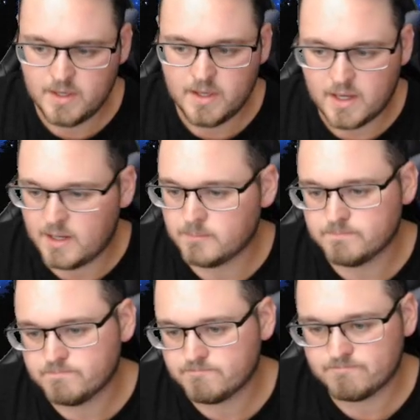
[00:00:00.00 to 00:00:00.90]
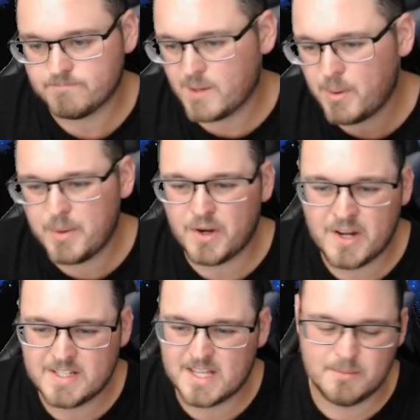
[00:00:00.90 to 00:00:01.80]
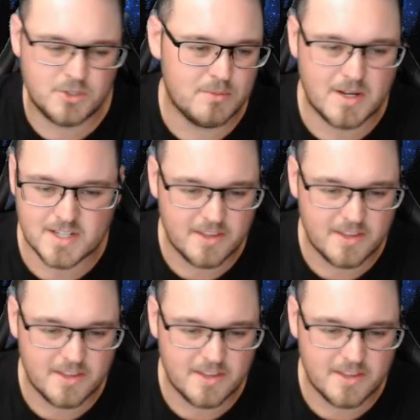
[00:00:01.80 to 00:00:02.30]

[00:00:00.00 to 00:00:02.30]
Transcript: I probably don't need to sell him too much.